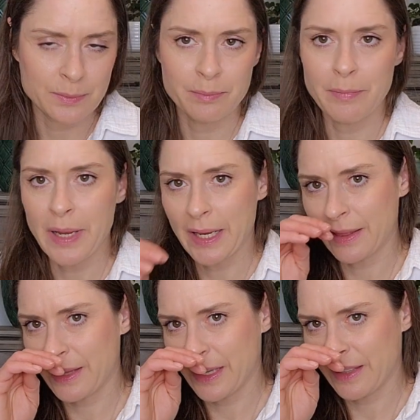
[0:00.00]
main
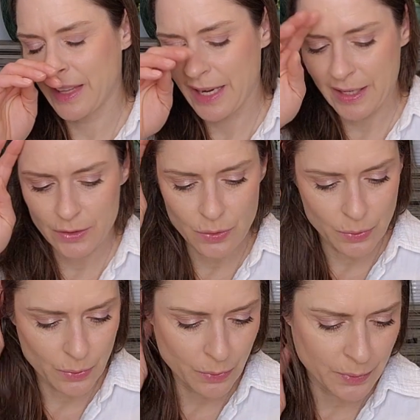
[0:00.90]
thing that I
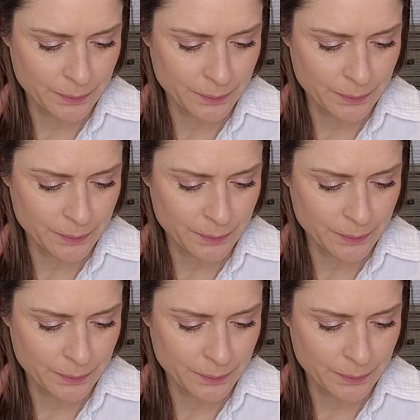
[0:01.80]
do.